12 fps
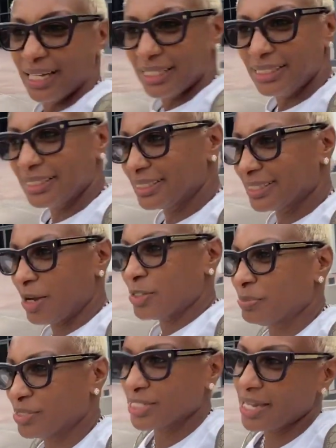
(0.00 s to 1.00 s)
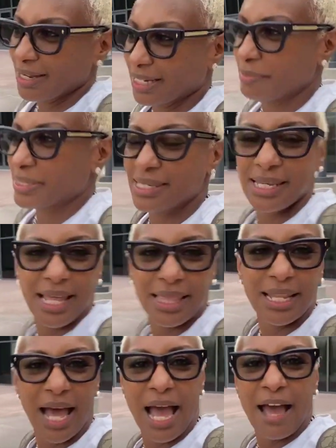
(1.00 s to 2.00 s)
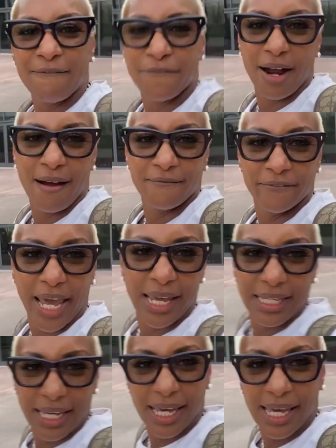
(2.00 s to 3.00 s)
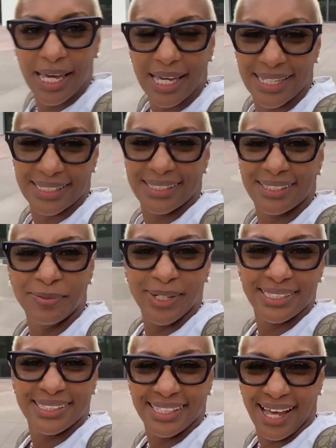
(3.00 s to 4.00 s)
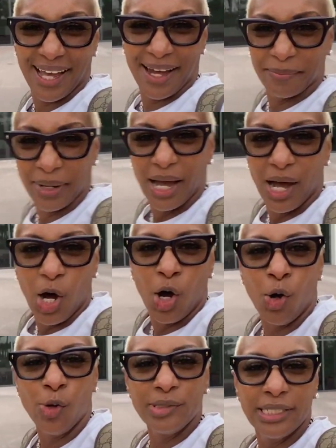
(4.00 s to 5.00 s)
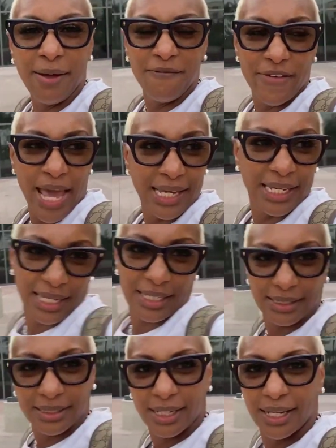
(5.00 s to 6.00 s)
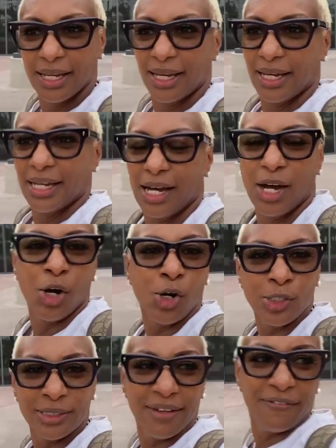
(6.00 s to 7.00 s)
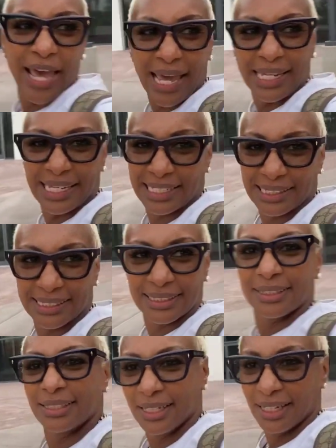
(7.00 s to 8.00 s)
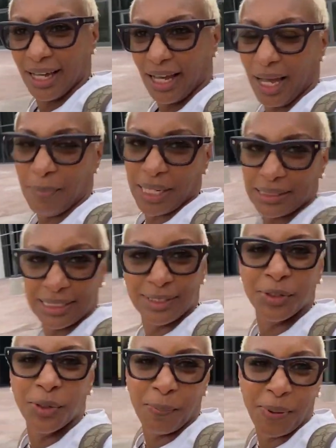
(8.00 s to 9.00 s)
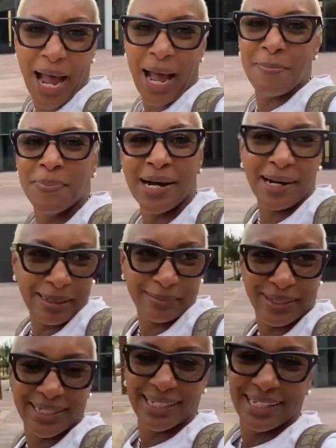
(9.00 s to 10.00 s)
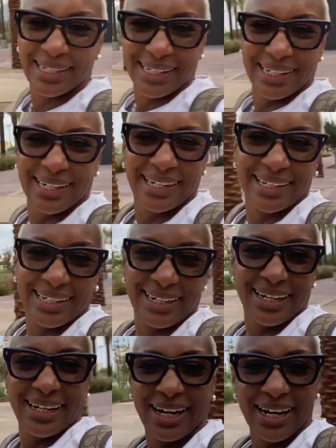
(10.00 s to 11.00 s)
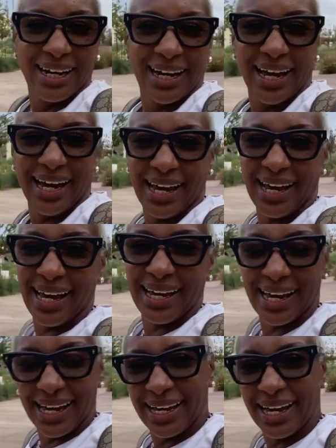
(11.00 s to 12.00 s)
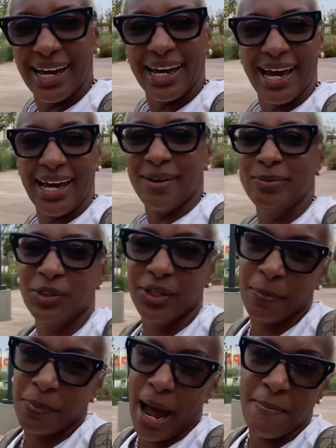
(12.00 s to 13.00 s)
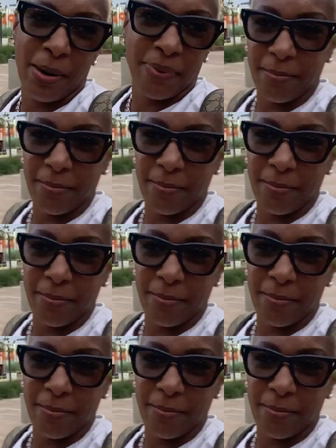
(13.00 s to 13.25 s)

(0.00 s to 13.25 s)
This is Coach Michele coming to you live from Vegas. What's up? Who's in Vegas? Who's in Vegas? I'm about to do a pop-up. Hey, hey, hey, hey, hey, I'm doing a pop-up.